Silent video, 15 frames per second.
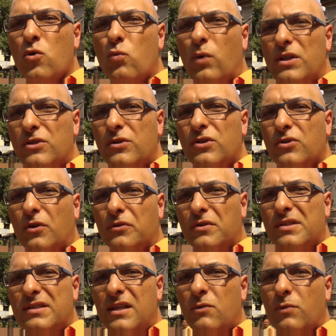once you start to
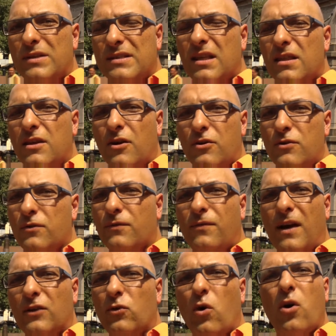see what's in there, you
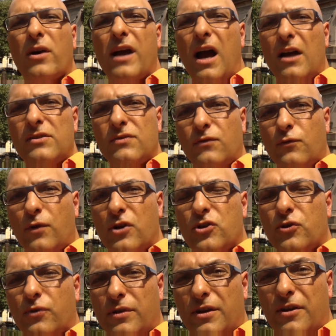find all kinds of
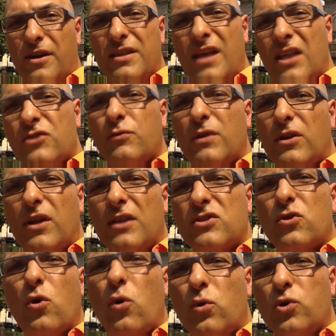treasure in there. And that's
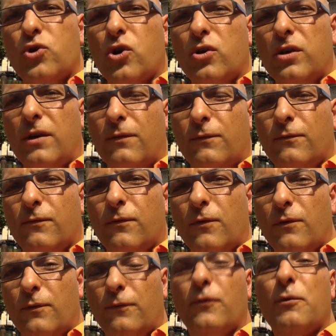the whole journey
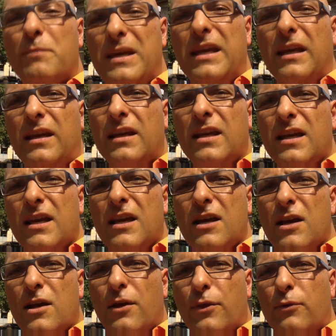for me
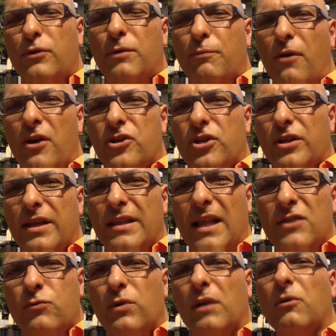through depression. And
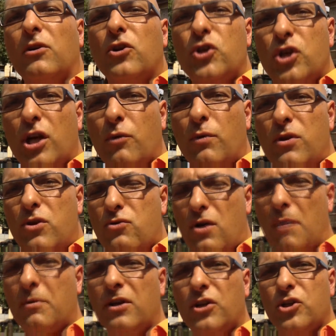that's what I'm going to share with you.
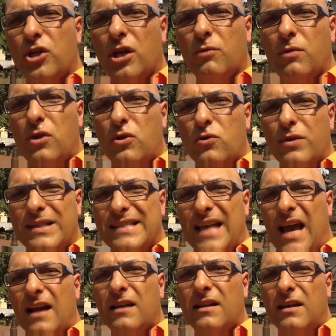I'm going to share with you
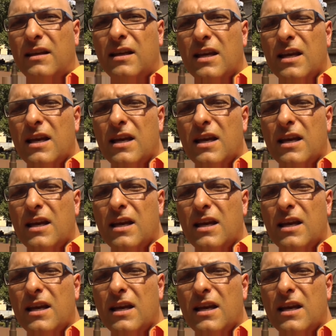exactly